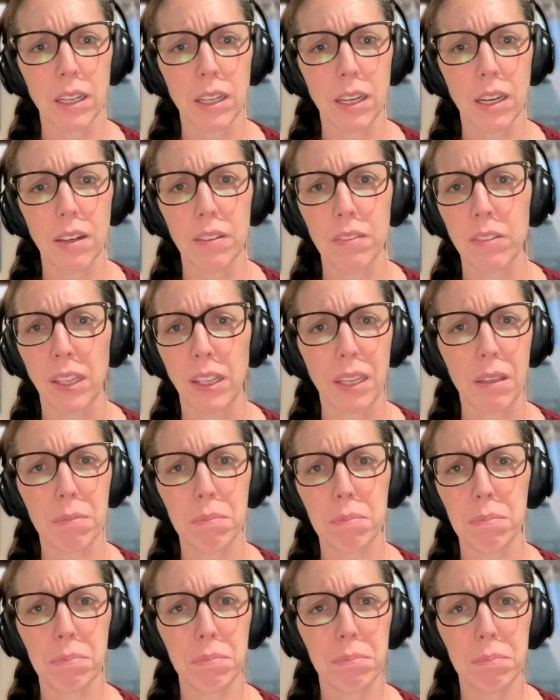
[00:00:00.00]
of like
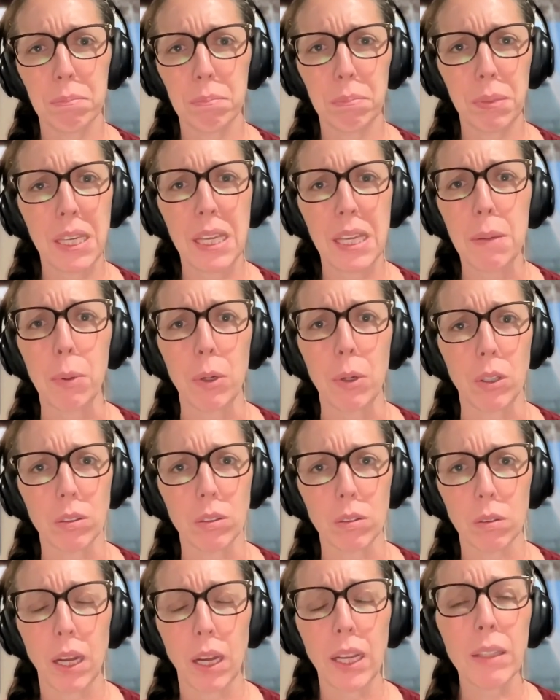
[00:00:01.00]

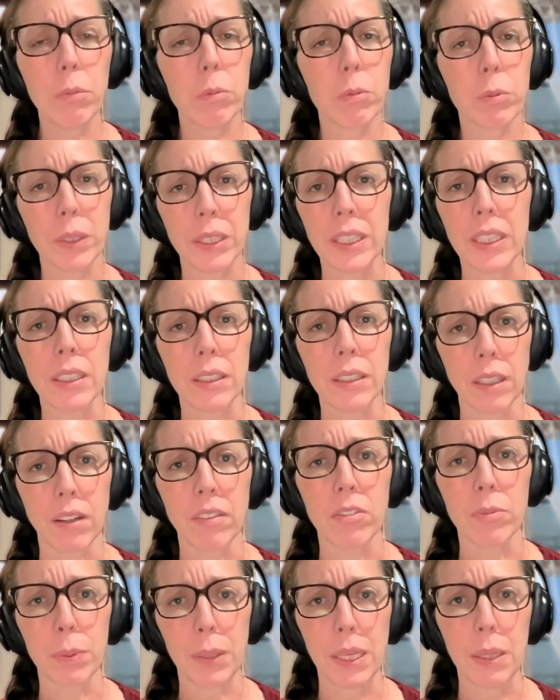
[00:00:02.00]
people. I really
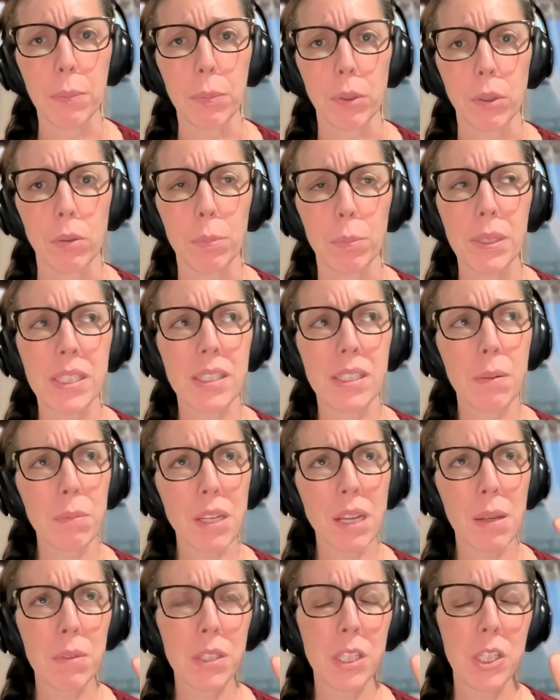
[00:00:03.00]
love people, but
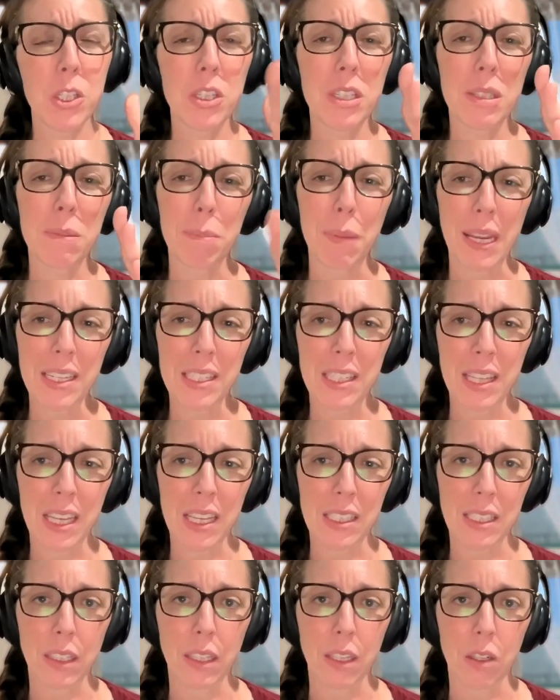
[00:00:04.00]
sometimes it just makes
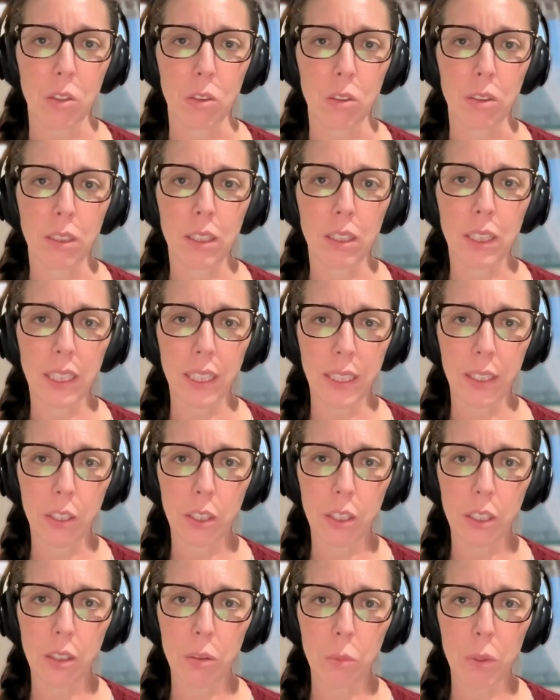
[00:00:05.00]
things a little
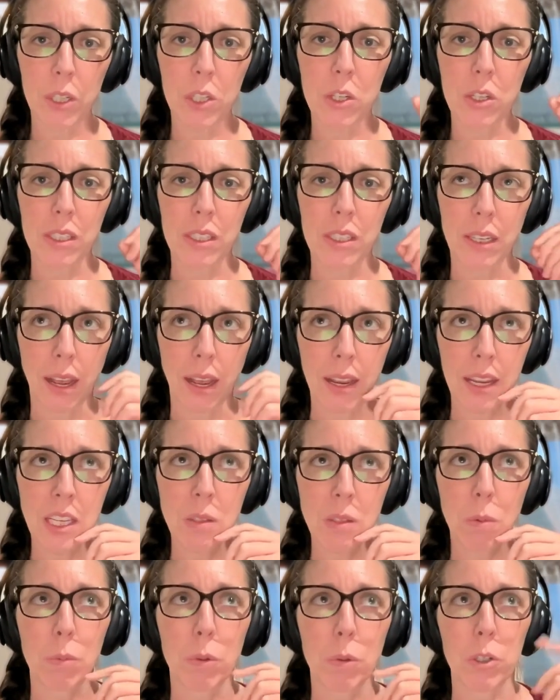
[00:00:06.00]
cleaner, which is
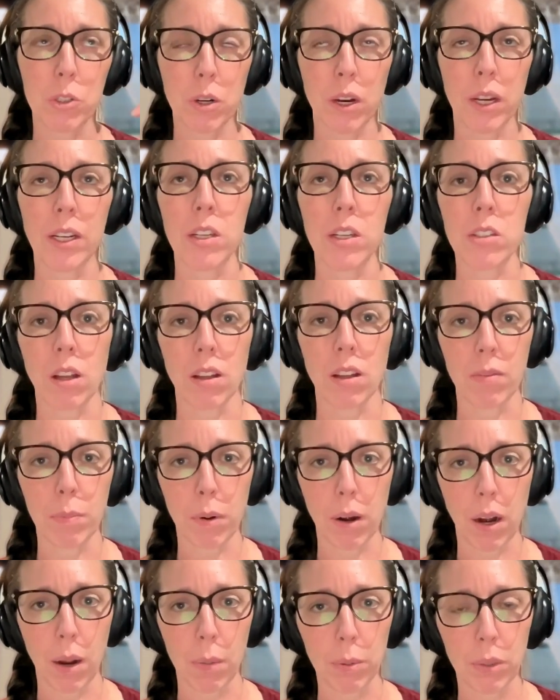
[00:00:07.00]
nice when we're trying to solve
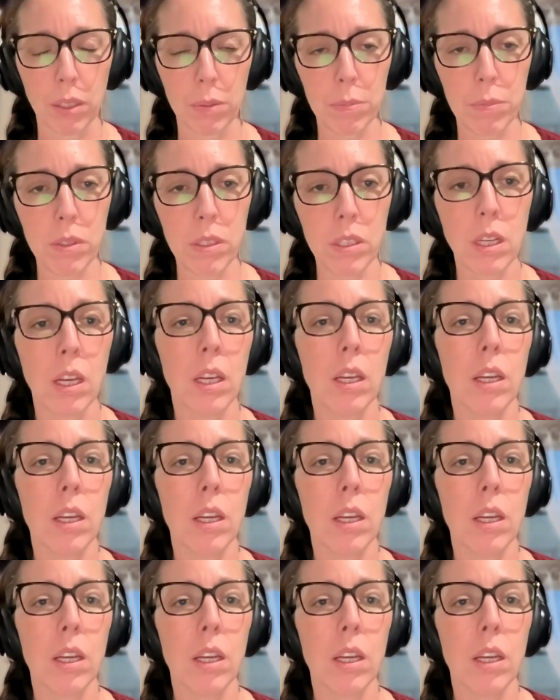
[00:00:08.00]
problems.